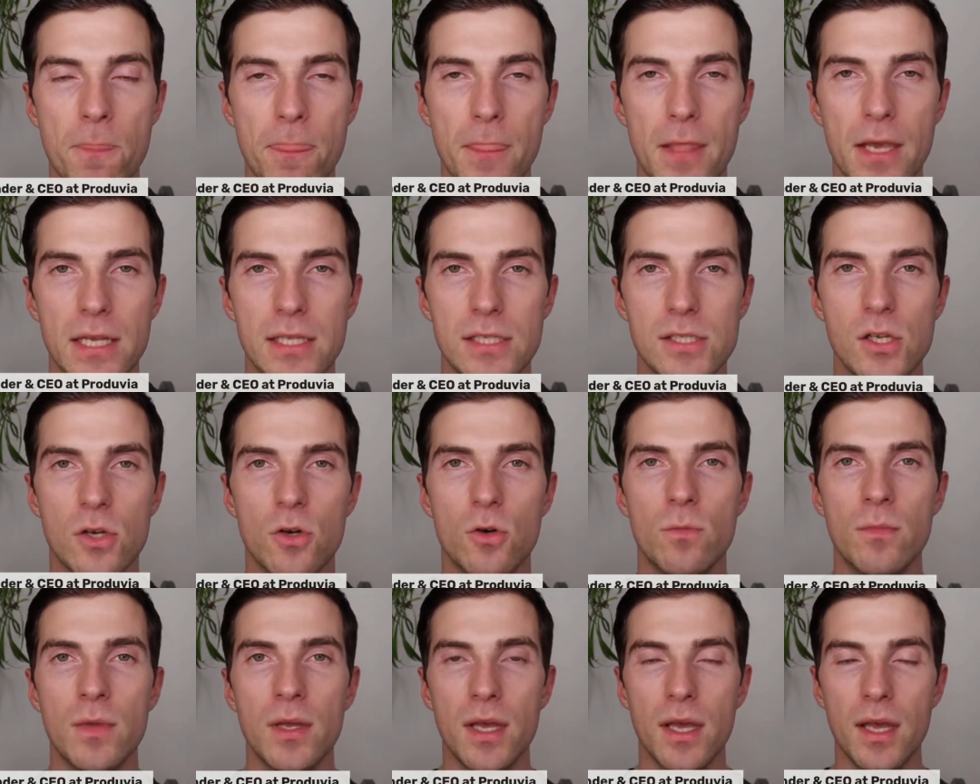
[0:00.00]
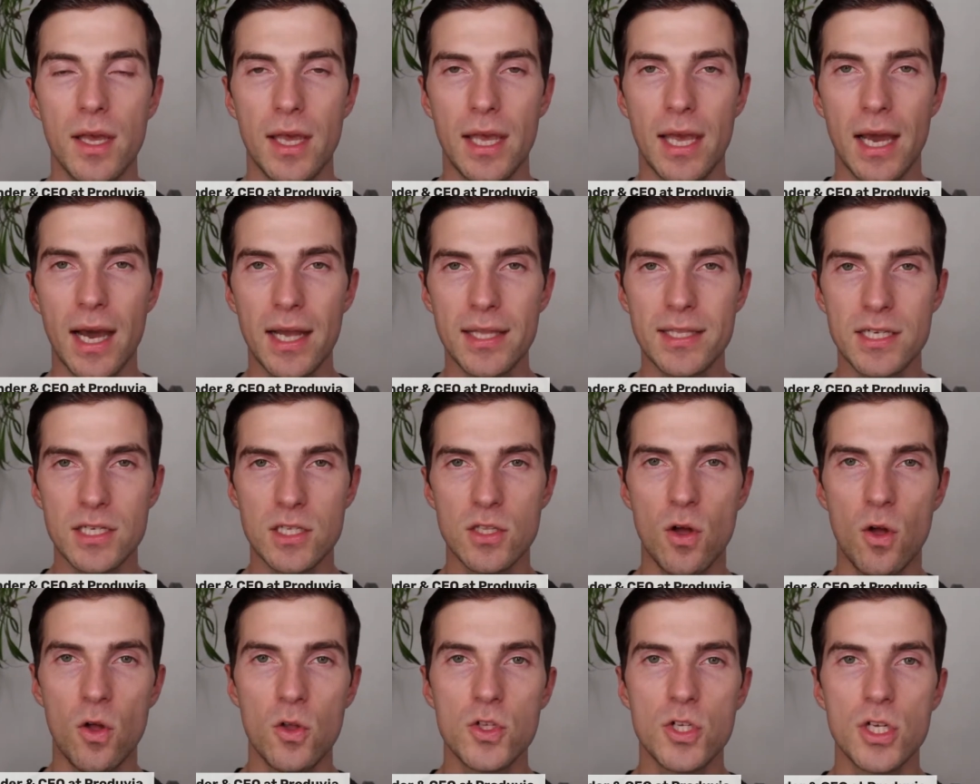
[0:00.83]
And so AI
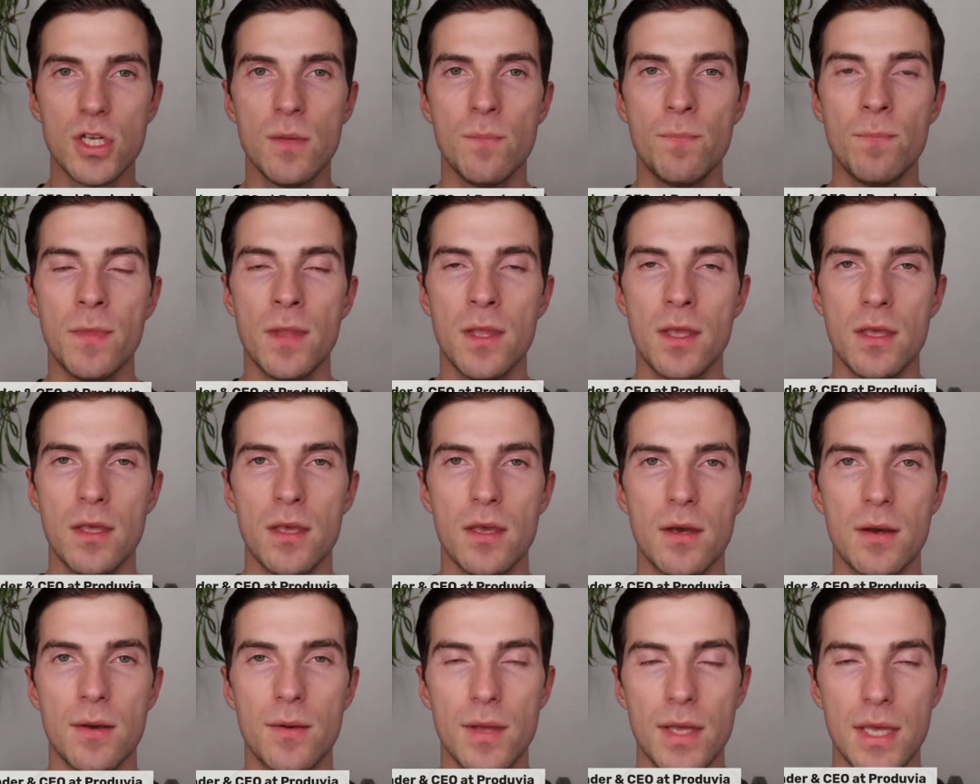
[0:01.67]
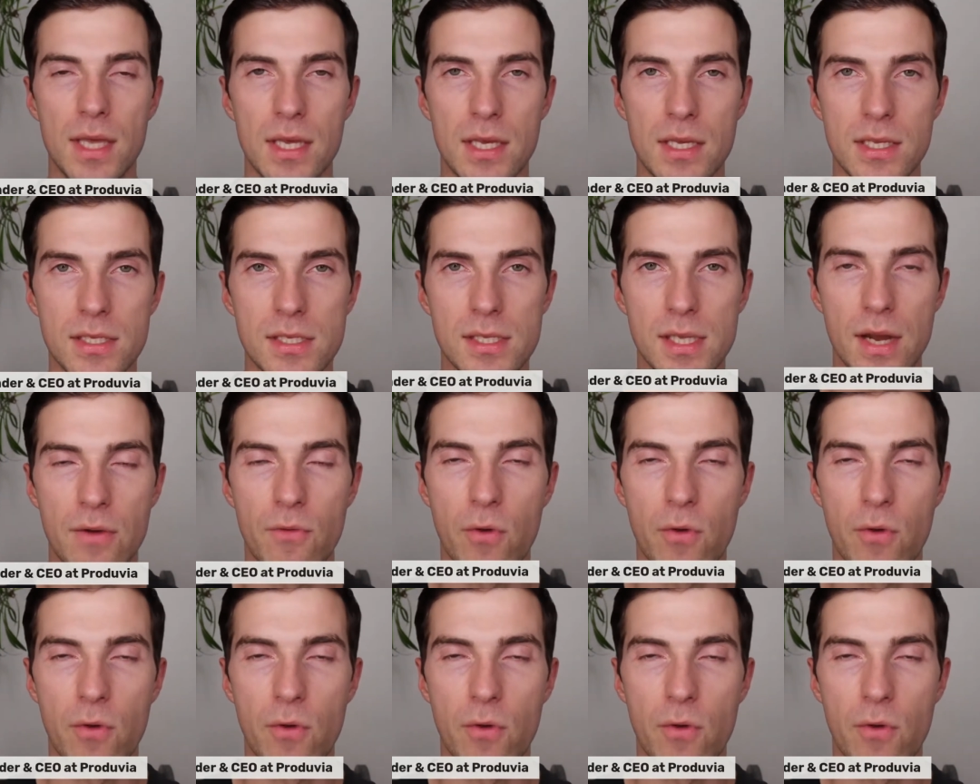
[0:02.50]
technology has a